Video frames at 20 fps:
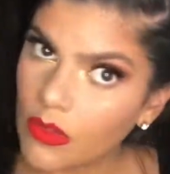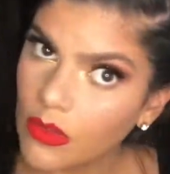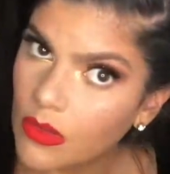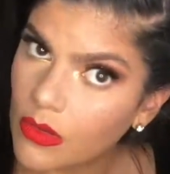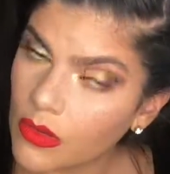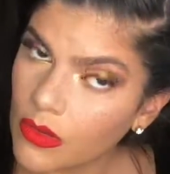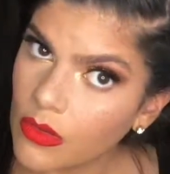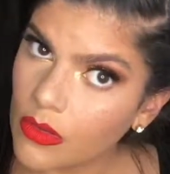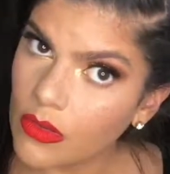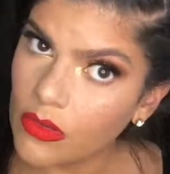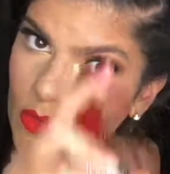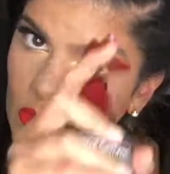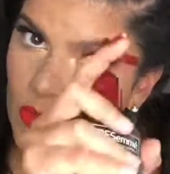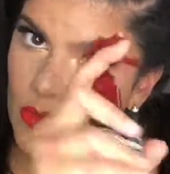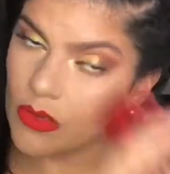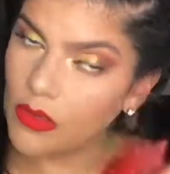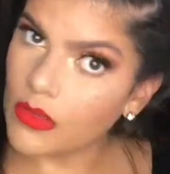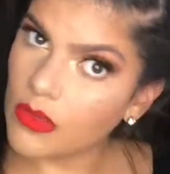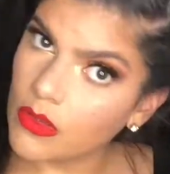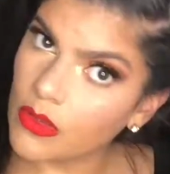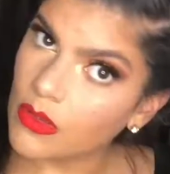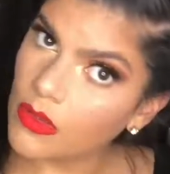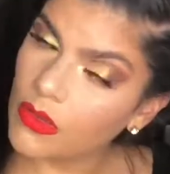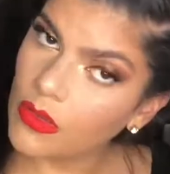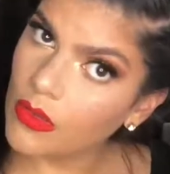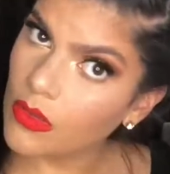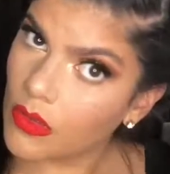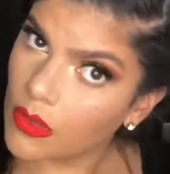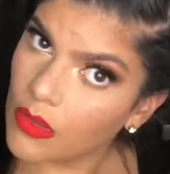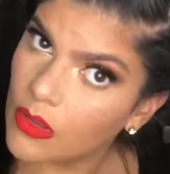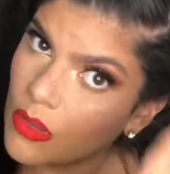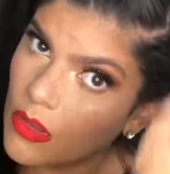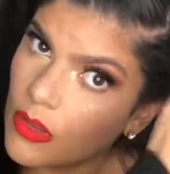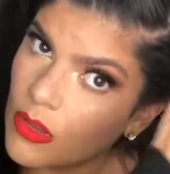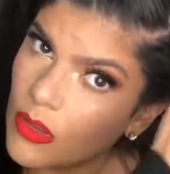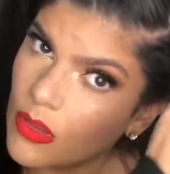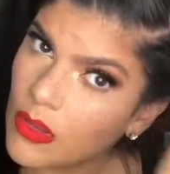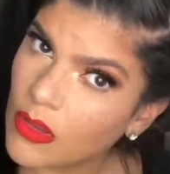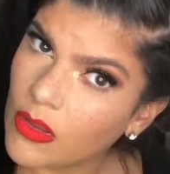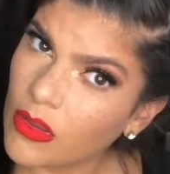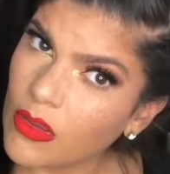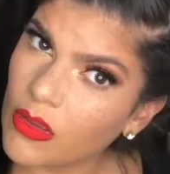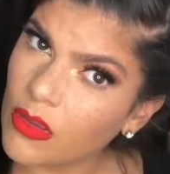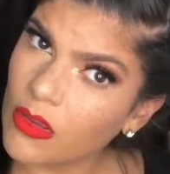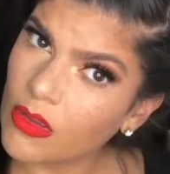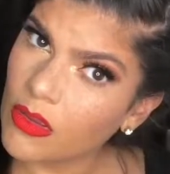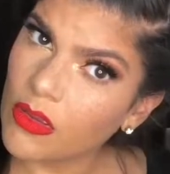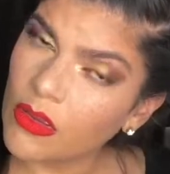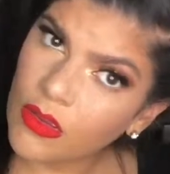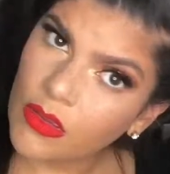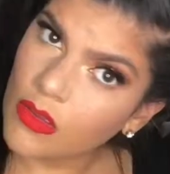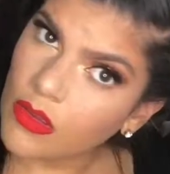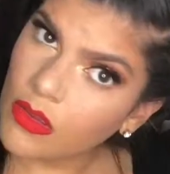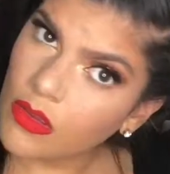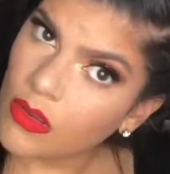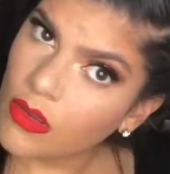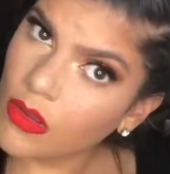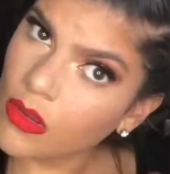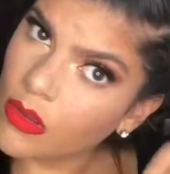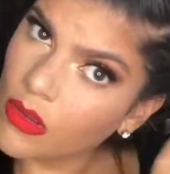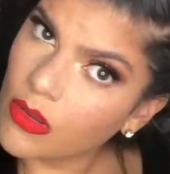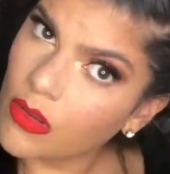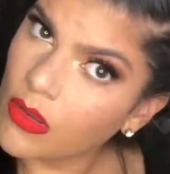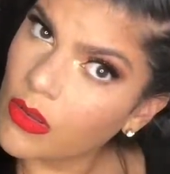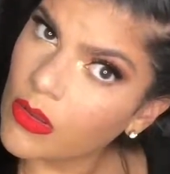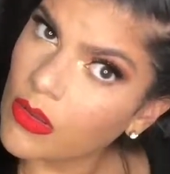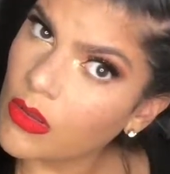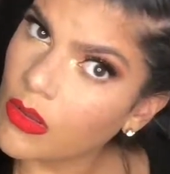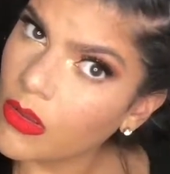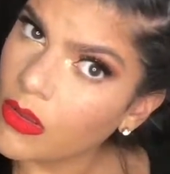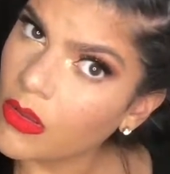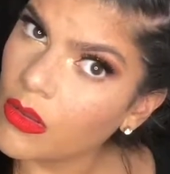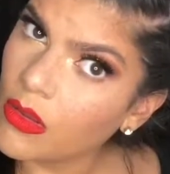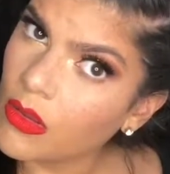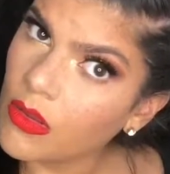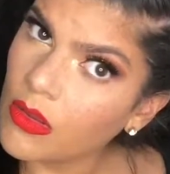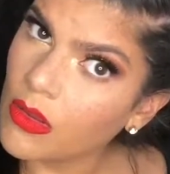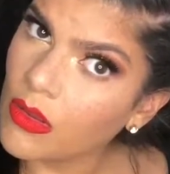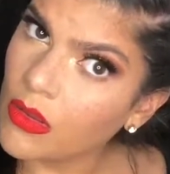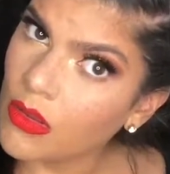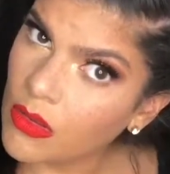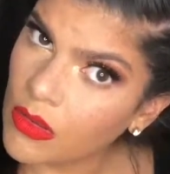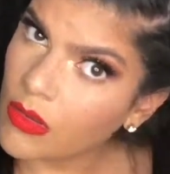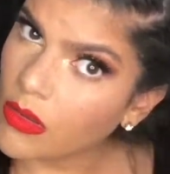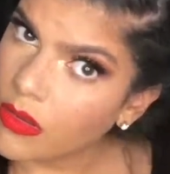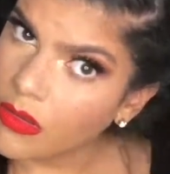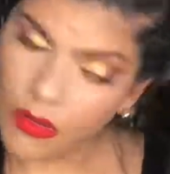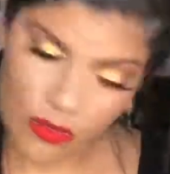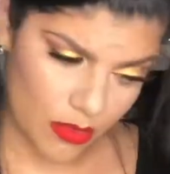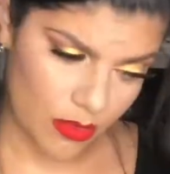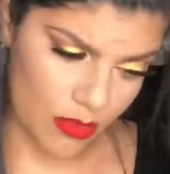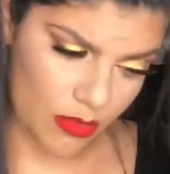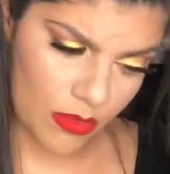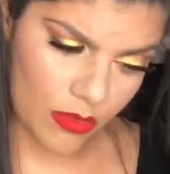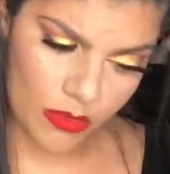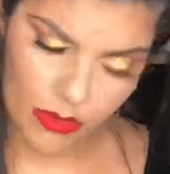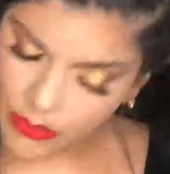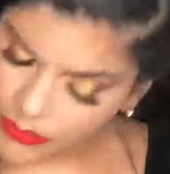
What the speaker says: just tucking that top piece, and I'm gonna go ahead and spray my hair, each section,